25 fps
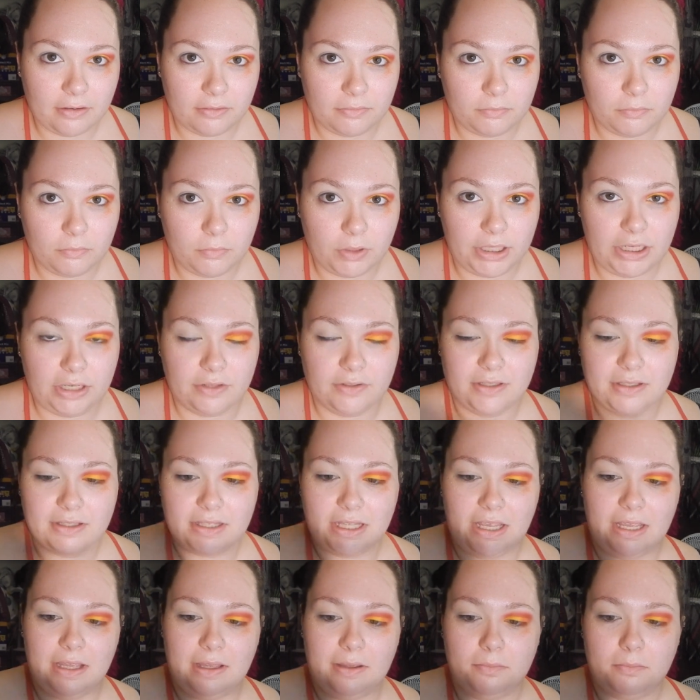We're going to use the
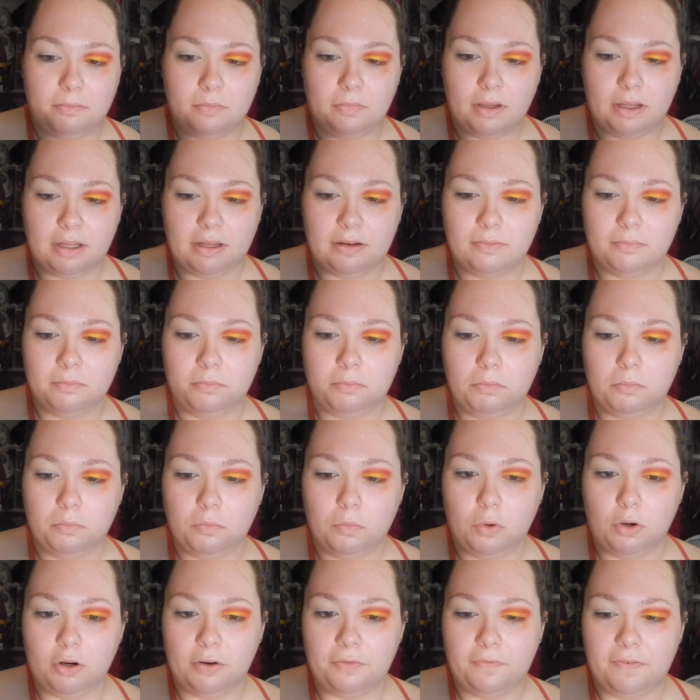same
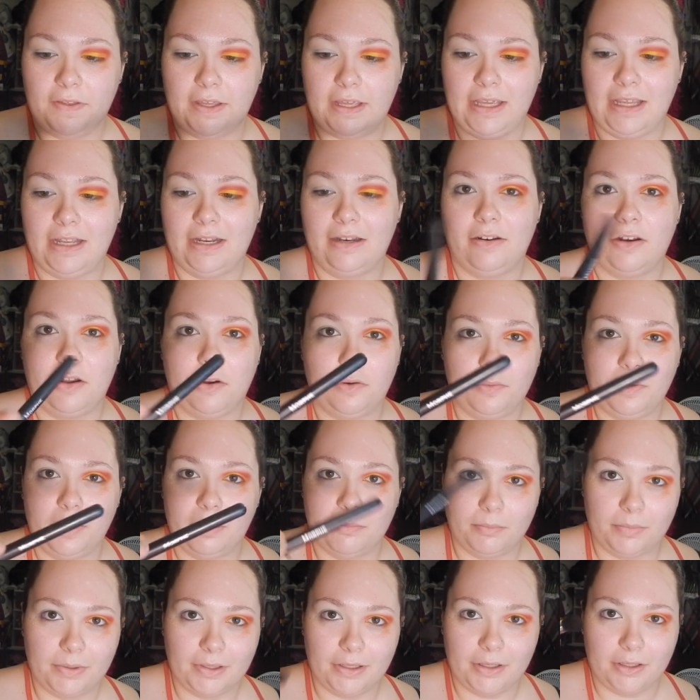Morphe No
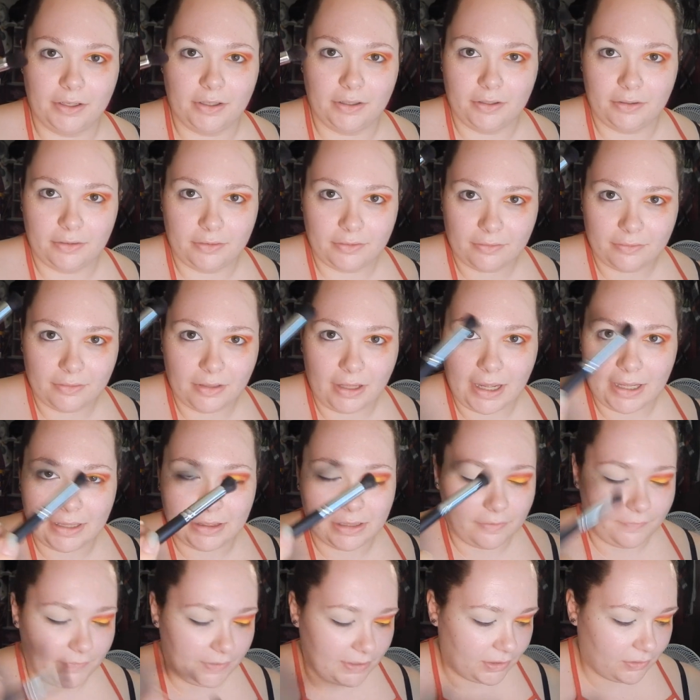Number, I
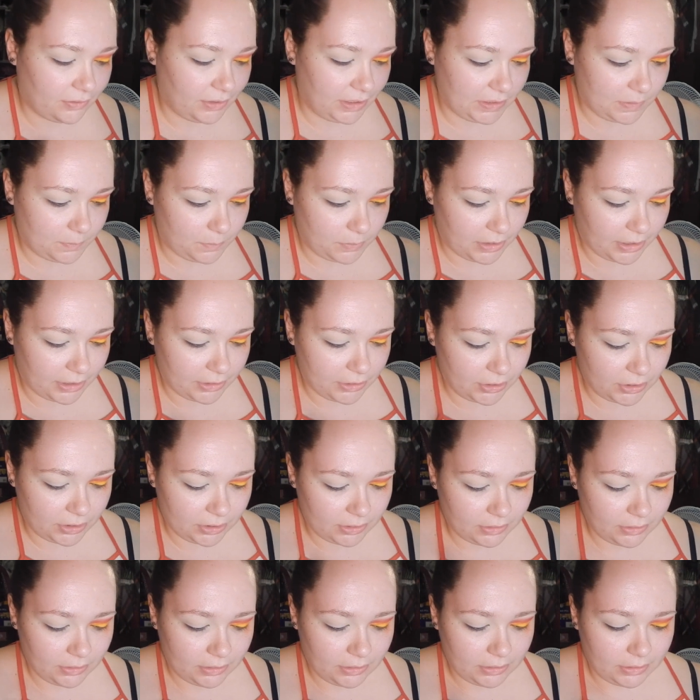love this crease brush.
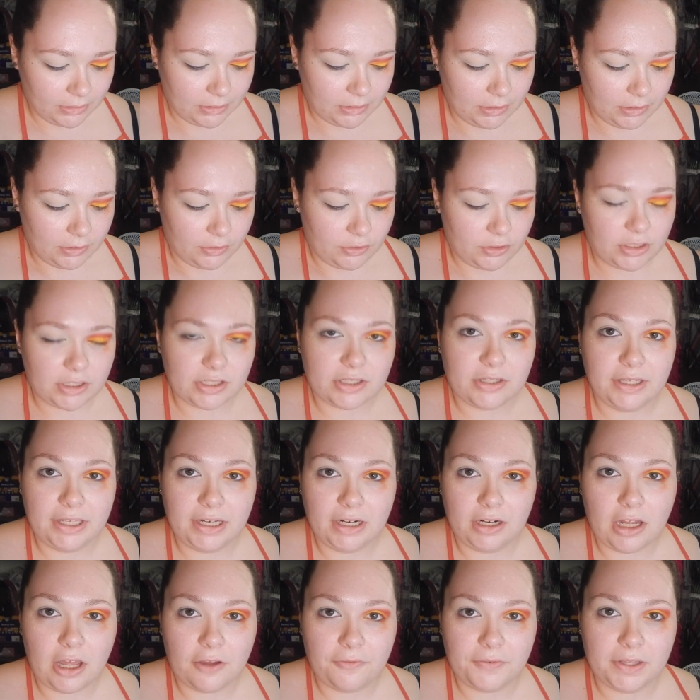So just clean
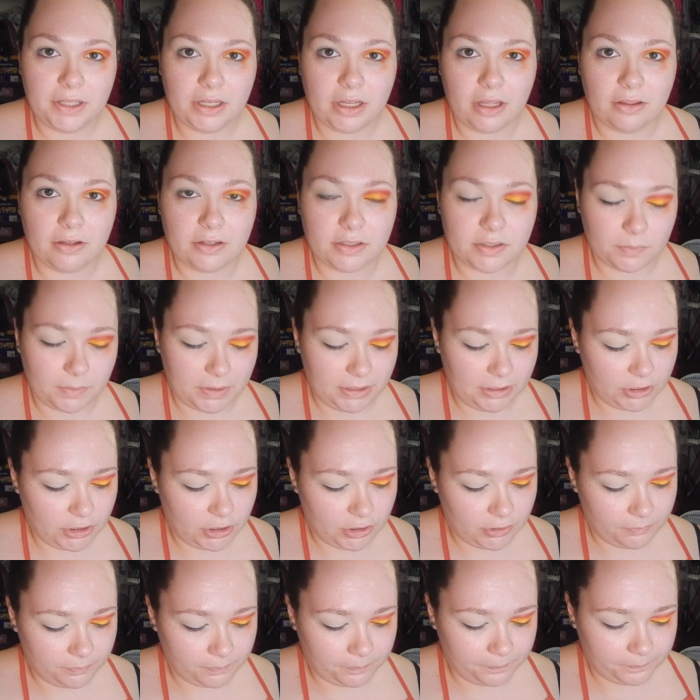it off in the color switch.